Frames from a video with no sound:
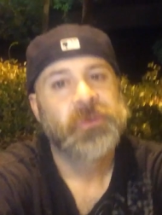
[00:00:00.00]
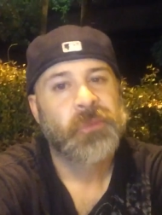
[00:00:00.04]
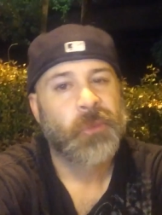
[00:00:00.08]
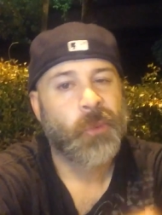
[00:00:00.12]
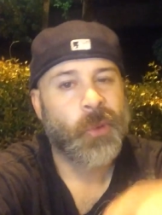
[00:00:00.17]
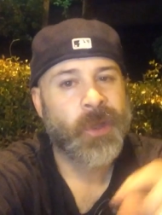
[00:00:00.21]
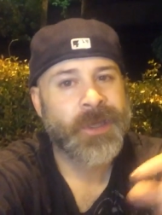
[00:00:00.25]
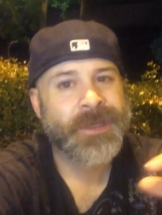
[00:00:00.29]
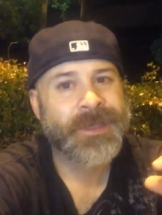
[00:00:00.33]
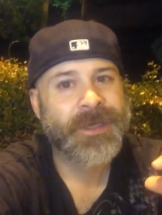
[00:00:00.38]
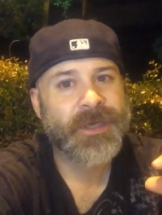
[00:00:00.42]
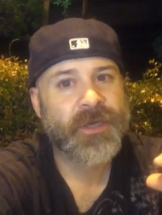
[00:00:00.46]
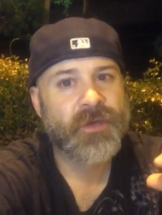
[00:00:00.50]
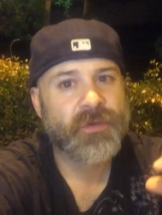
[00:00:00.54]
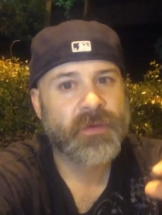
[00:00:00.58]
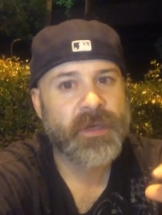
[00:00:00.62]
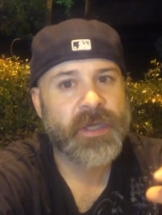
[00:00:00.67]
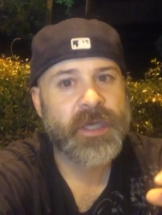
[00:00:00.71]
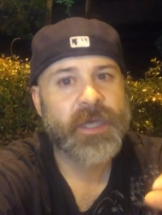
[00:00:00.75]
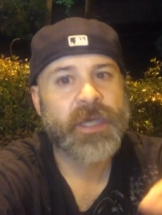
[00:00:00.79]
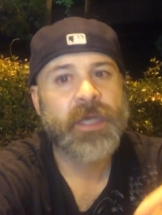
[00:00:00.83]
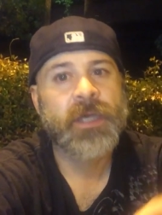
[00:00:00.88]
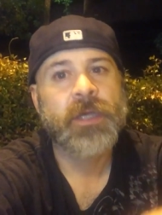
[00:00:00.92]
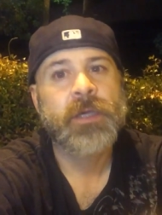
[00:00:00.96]
1
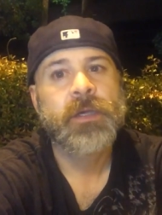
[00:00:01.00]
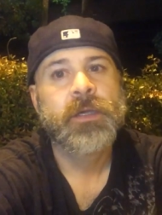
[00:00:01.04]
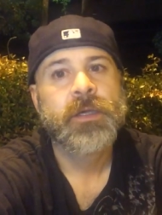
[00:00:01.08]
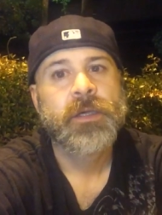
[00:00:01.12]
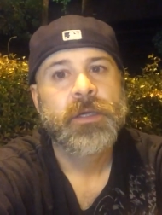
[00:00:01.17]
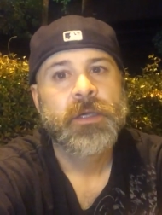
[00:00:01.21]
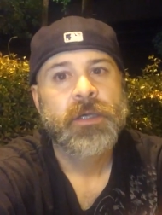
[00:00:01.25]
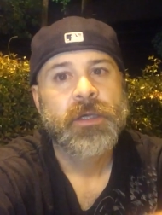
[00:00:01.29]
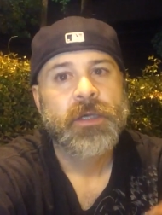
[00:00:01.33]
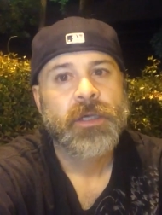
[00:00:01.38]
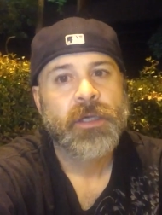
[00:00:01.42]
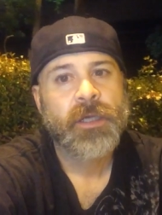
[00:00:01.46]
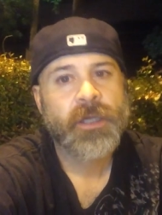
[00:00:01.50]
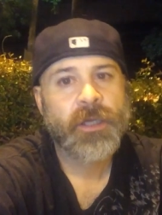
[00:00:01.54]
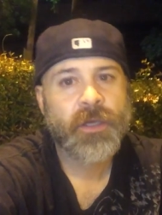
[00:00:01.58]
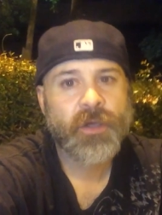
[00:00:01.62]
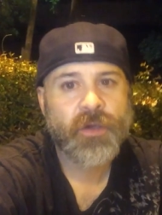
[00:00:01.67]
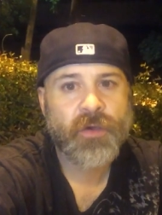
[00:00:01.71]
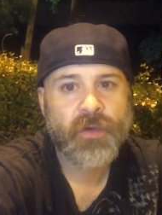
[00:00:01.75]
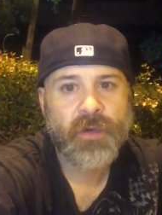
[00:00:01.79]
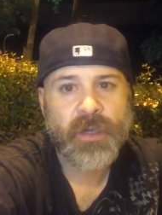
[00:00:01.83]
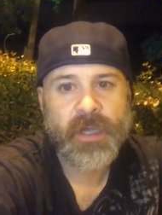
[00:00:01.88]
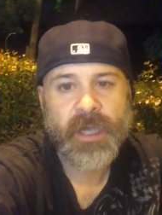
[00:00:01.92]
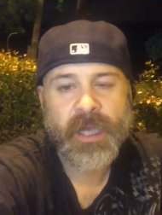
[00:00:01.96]
degree can
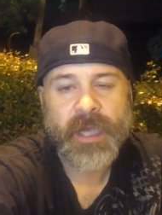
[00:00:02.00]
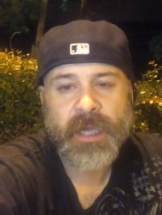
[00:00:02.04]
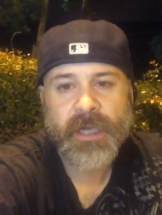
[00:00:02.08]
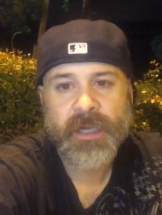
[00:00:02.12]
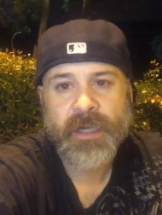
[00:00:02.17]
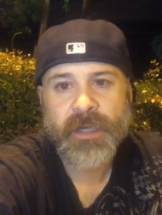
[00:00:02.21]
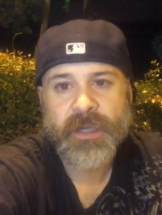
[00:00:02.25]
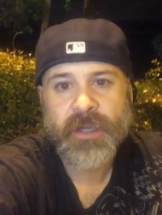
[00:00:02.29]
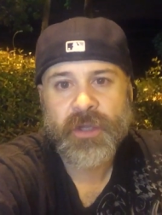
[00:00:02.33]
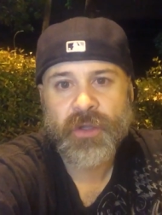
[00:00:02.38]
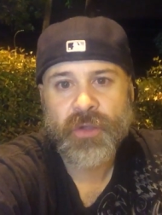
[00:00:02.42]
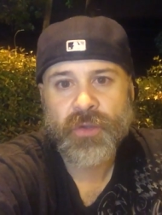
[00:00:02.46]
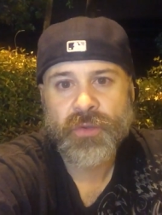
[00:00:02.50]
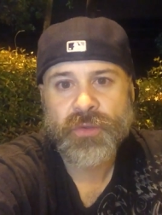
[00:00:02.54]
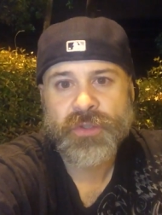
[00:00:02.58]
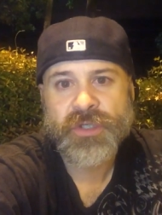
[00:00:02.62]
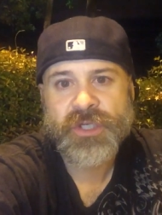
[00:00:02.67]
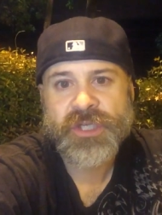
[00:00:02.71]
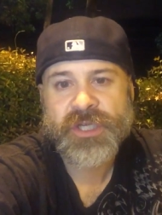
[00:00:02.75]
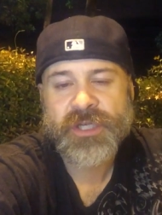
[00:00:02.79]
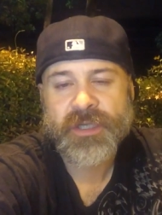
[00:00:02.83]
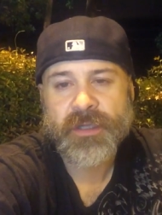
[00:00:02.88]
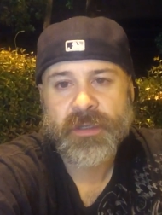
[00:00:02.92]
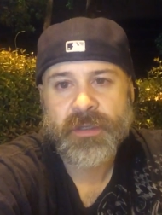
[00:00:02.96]
create a
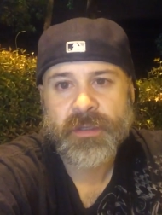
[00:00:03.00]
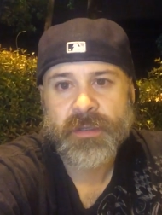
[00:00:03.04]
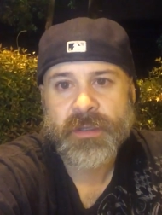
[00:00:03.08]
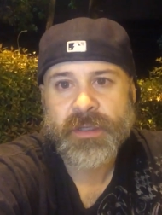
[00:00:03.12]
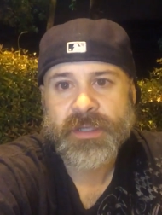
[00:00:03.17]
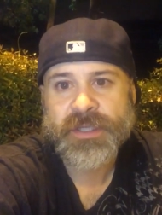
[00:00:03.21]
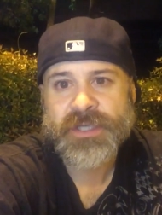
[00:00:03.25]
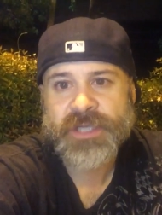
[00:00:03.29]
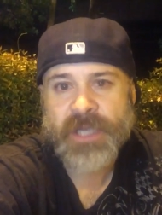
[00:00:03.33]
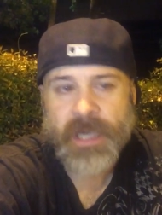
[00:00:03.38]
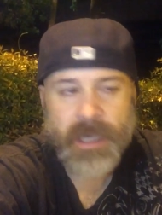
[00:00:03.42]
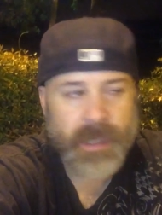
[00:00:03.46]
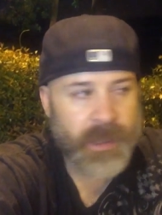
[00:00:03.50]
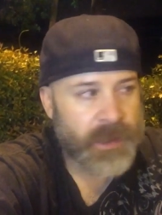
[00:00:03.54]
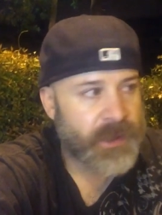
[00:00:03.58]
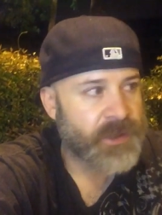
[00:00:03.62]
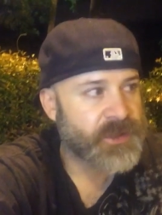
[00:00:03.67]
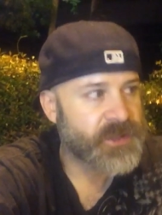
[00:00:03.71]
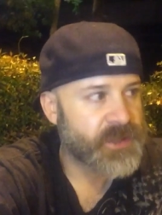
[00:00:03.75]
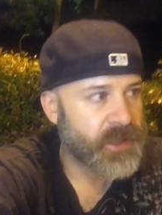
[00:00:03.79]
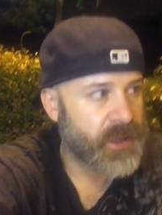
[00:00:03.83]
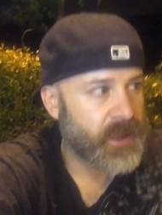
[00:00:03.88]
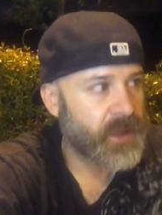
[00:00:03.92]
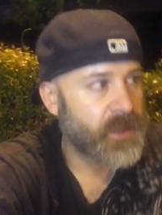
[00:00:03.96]
huge
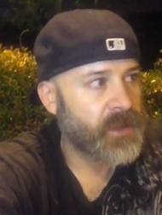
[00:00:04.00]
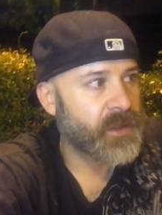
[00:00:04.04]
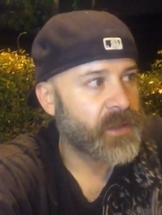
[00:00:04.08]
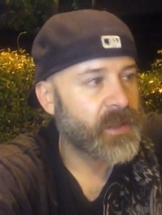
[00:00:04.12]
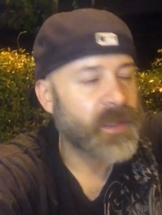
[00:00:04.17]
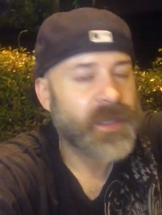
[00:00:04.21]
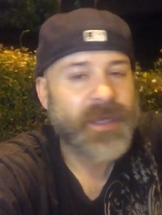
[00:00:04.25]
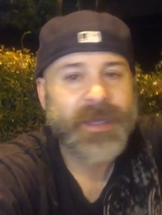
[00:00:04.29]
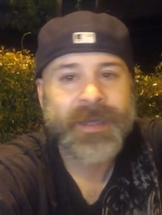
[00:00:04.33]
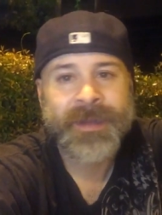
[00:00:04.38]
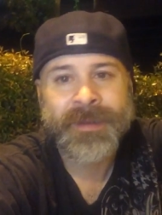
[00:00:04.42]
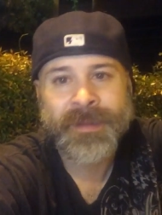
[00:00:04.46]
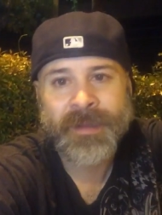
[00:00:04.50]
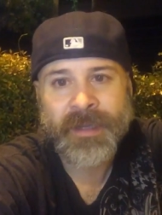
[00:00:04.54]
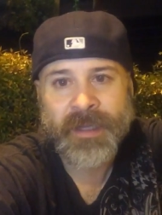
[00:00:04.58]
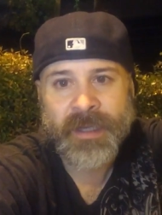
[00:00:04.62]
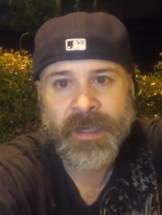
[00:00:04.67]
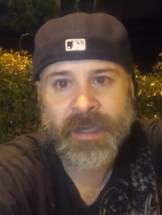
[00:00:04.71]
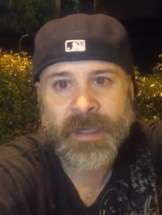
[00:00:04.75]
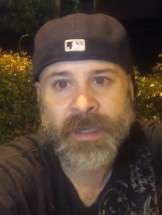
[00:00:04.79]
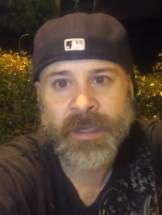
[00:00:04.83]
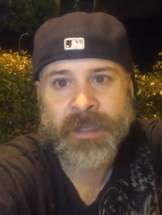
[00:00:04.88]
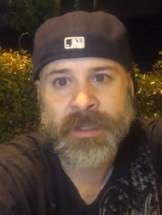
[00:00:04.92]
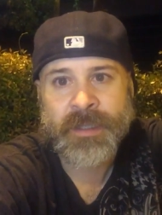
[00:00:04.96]
change in the
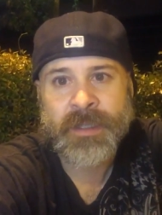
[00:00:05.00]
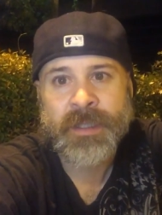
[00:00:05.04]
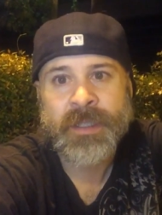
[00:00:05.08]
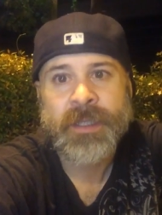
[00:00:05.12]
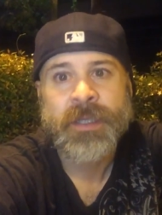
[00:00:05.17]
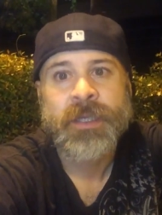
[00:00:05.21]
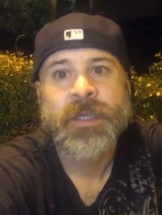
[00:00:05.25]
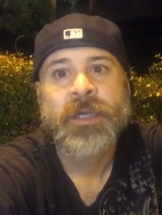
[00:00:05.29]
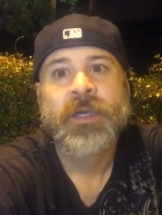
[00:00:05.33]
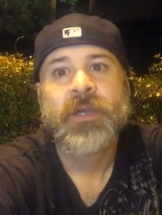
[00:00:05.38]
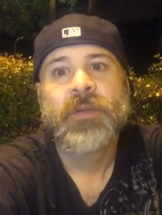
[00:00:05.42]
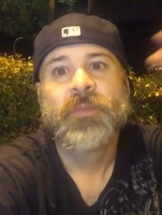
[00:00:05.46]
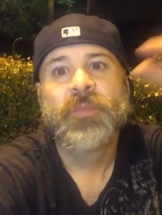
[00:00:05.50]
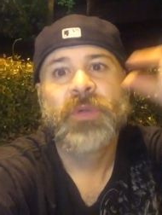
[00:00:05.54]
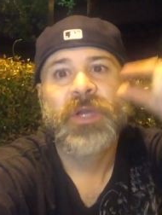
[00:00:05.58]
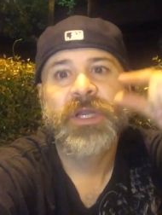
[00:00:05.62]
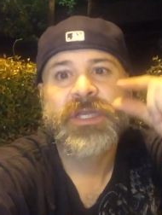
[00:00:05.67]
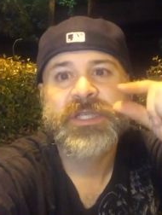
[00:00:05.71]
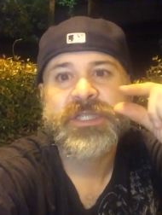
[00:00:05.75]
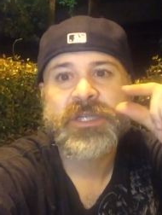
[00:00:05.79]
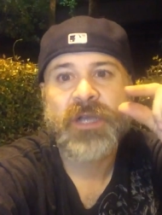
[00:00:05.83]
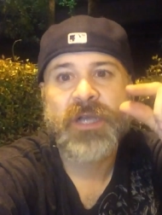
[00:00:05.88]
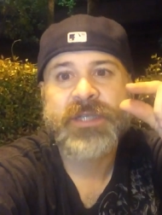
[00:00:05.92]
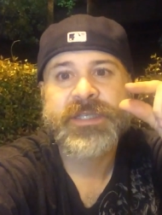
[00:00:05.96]
end. But
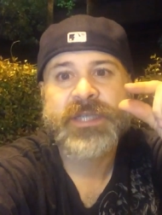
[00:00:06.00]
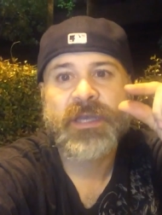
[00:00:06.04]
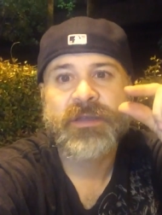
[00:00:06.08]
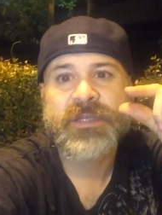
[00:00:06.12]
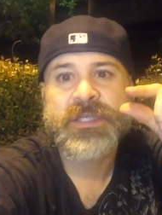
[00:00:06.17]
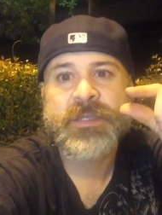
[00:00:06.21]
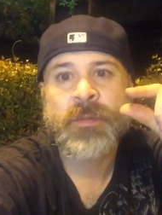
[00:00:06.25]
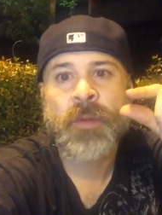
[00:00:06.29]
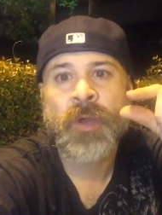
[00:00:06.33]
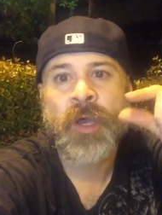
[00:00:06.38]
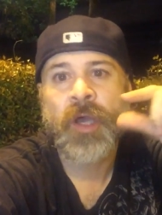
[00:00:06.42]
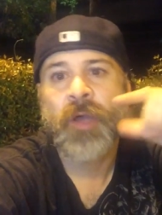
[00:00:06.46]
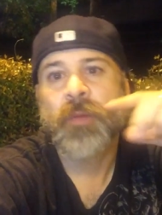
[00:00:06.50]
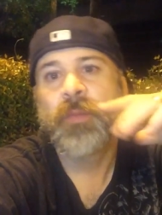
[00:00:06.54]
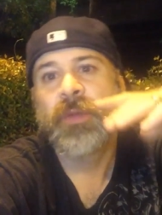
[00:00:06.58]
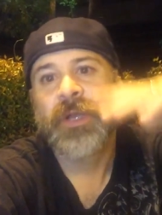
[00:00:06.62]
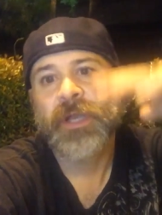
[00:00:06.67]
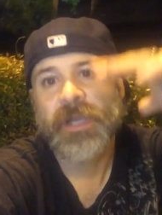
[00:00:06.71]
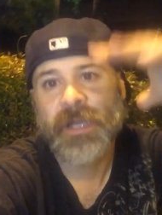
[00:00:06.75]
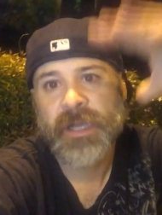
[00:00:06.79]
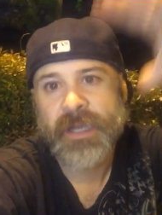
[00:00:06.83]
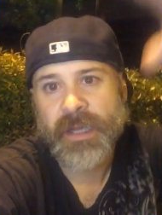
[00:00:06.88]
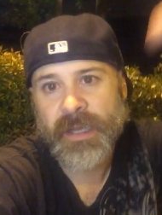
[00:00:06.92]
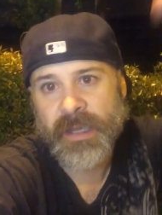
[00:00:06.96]
it starts out small, but
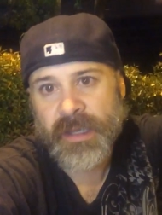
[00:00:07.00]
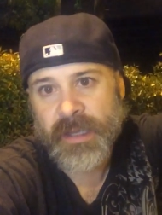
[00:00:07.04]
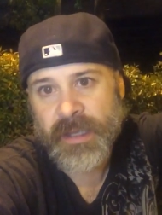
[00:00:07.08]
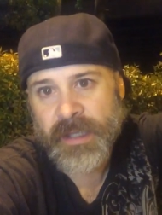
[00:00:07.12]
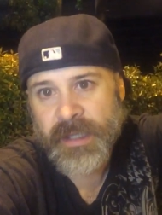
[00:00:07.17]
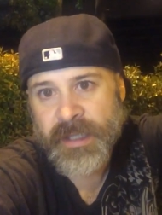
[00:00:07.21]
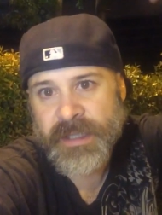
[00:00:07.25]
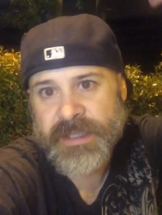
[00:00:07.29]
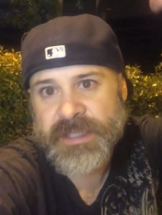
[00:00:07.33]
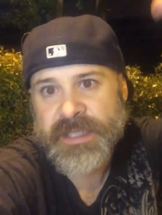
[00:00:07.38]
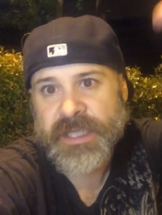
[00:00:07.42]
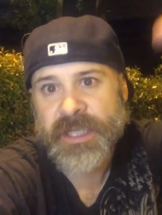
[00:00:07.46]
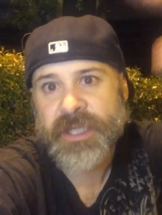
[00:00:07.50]
it leads